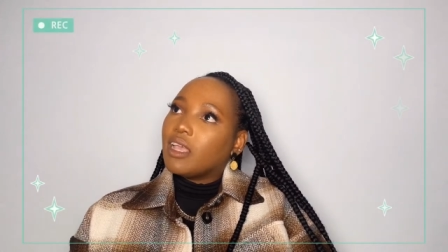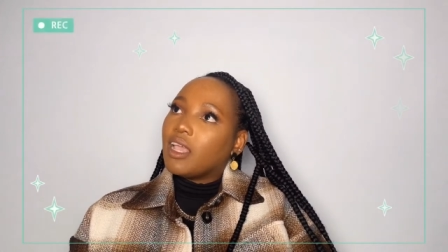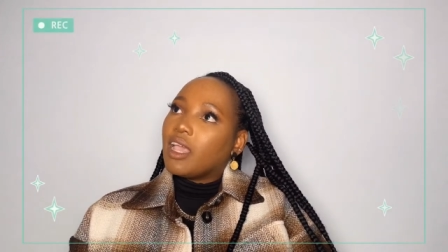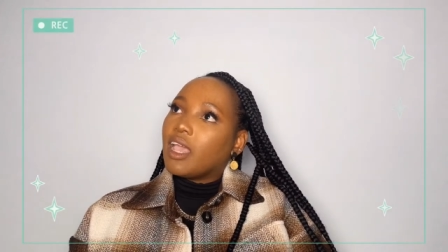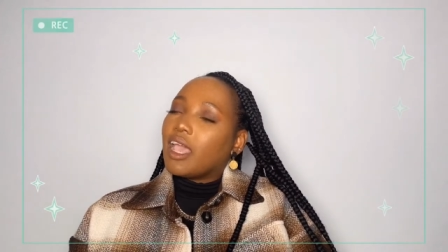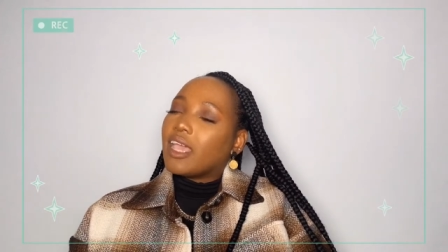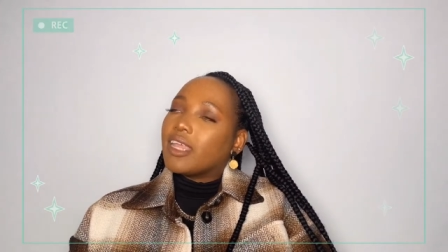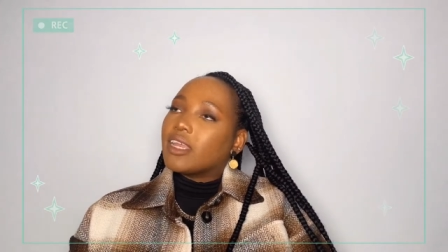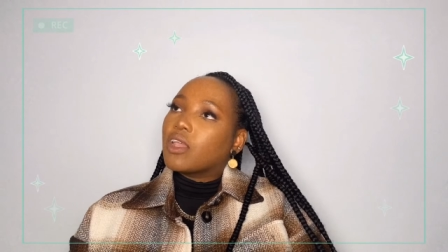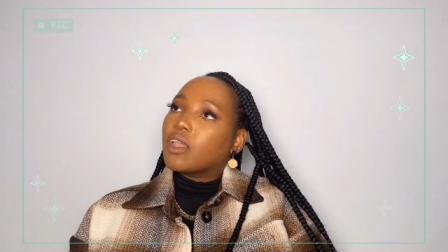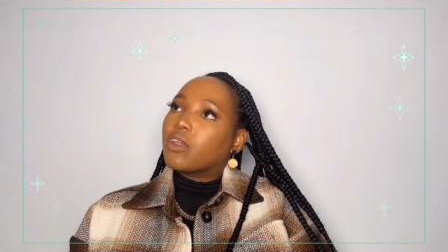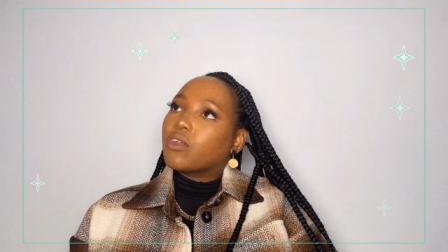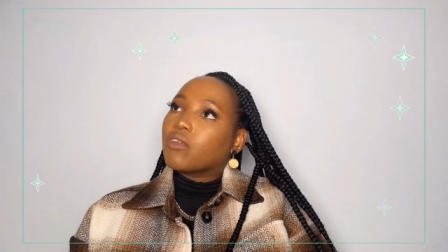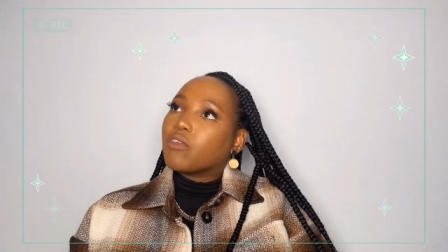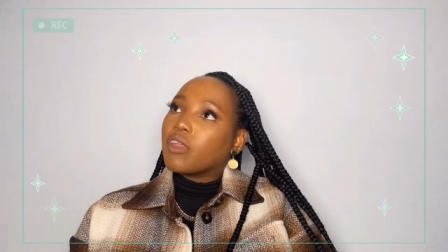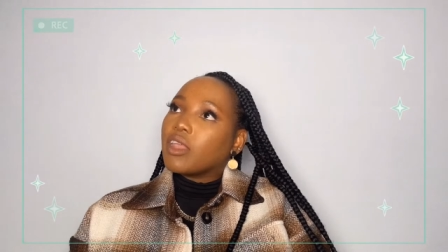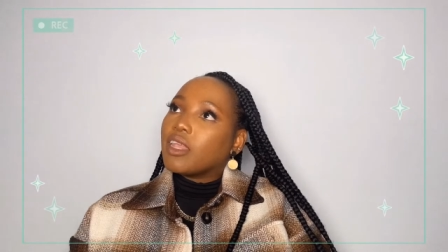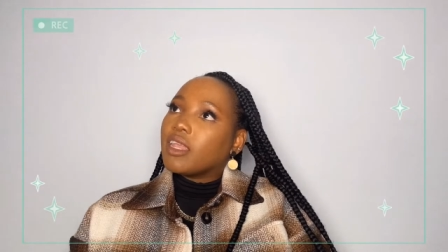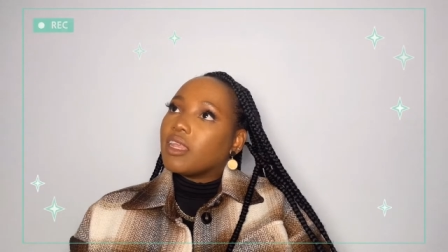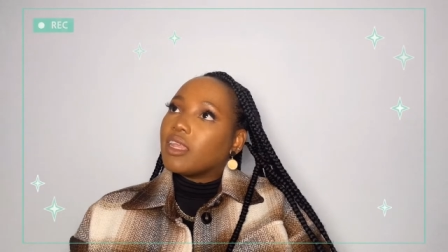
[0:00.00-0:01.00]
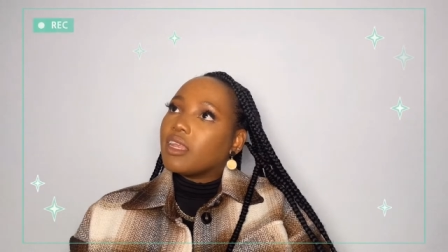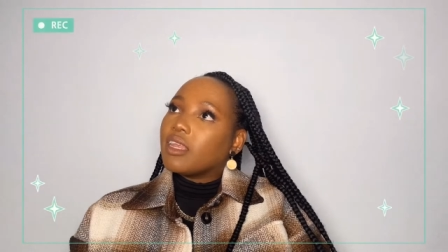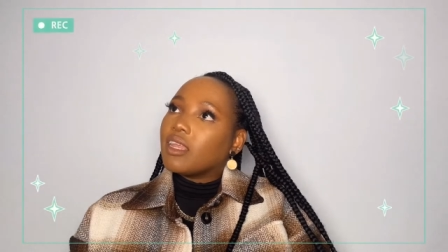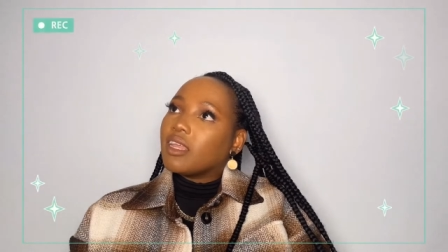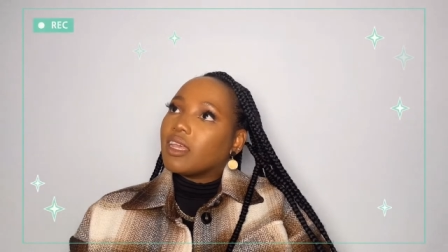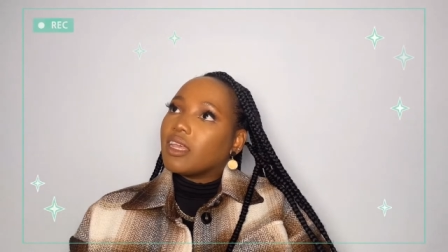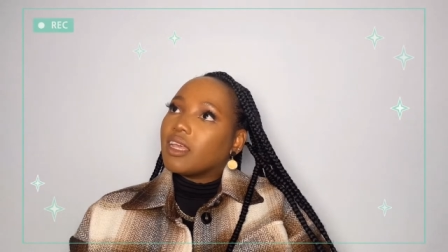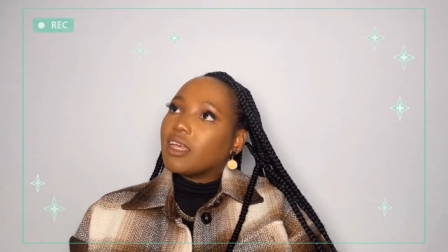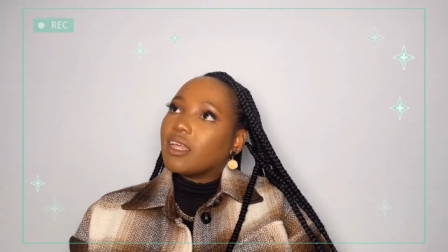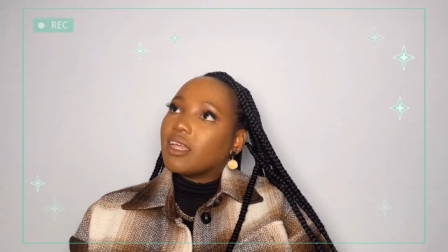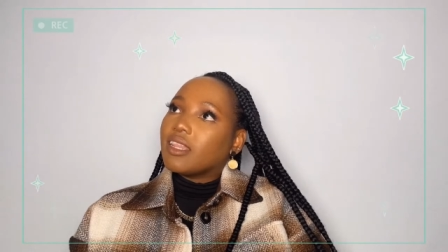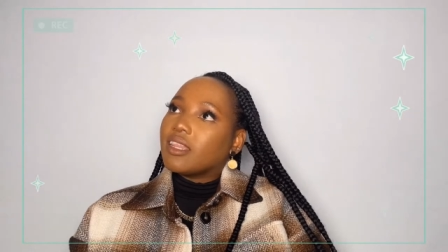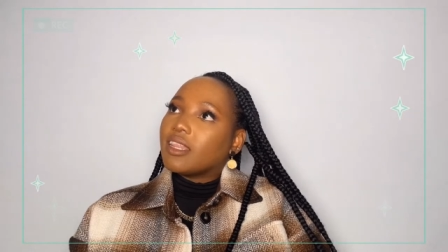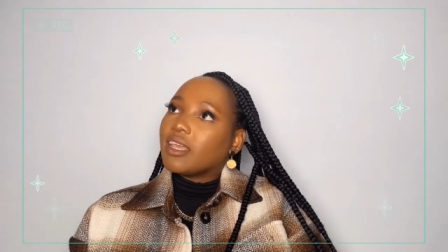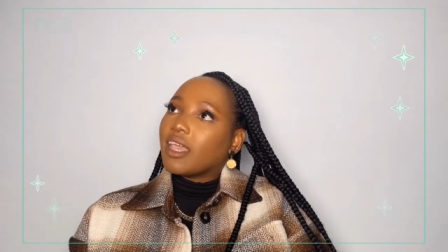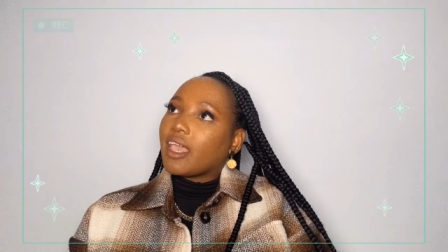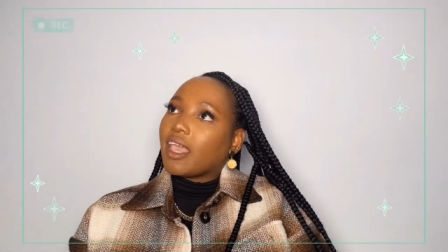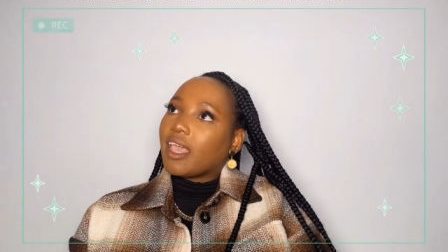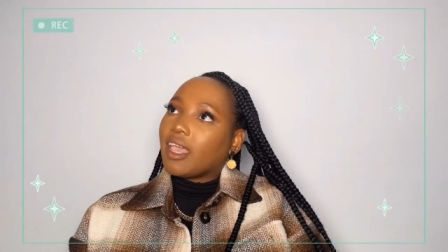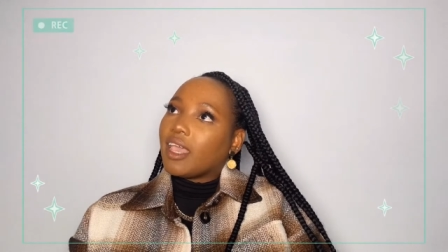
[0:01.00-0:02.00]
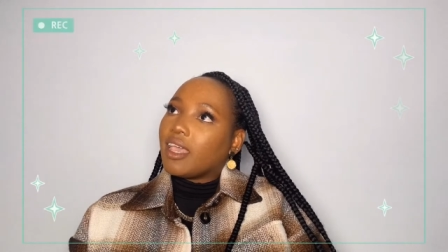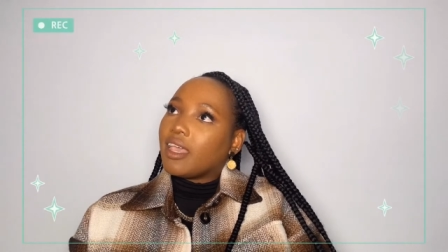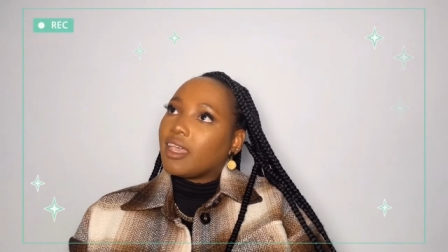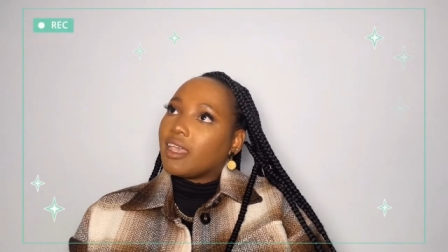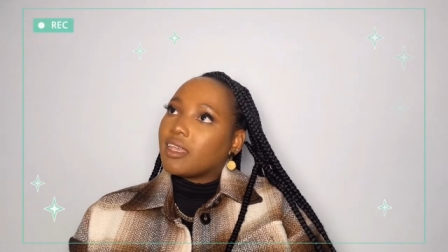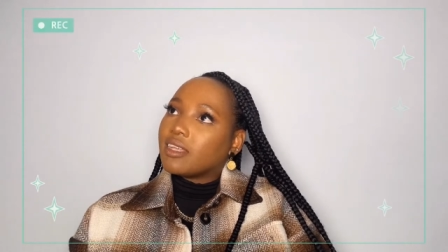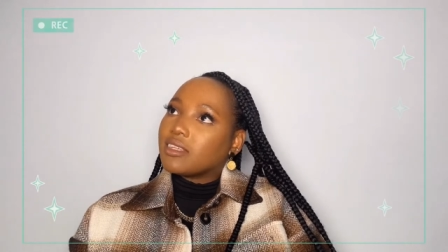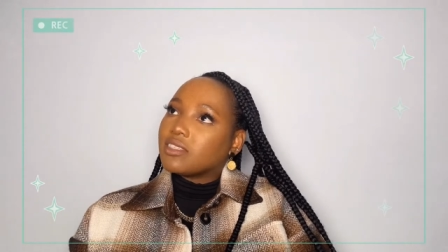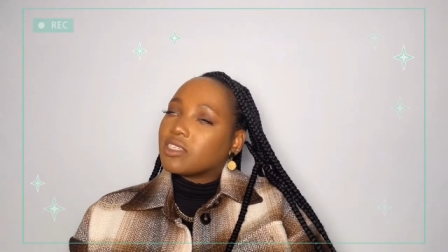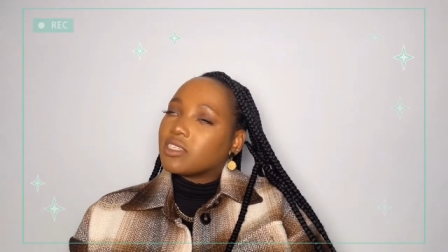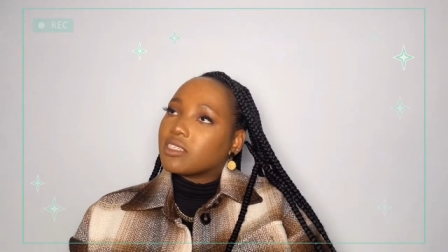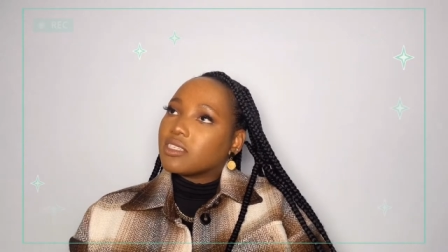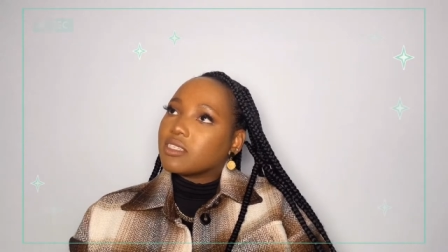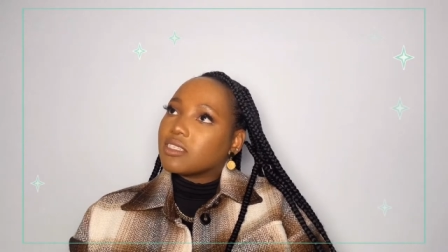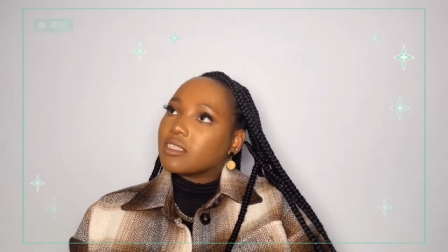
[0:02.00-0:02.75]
and green. The air just